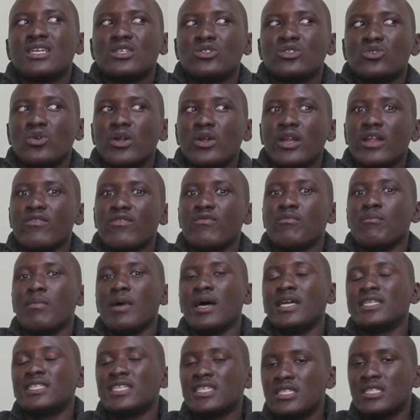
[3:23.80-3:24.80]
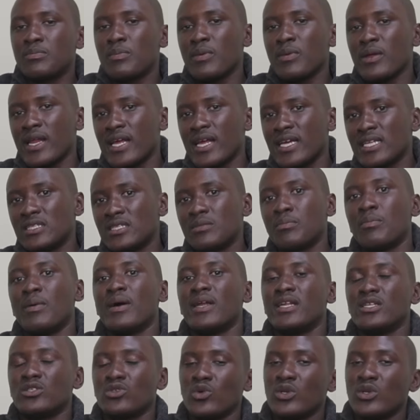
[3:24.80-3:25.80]
does not have much experience
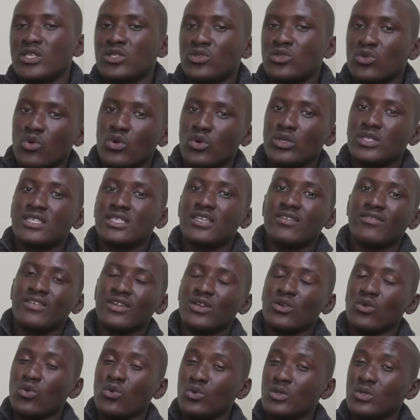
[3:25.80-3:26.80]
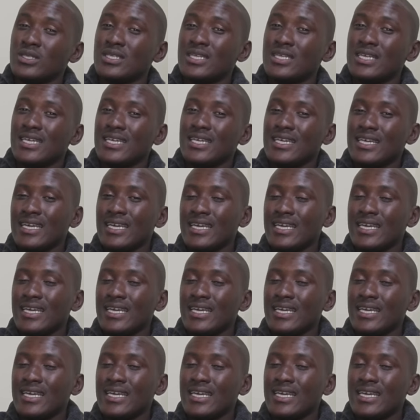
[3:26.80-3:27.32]
but has only scored seven goals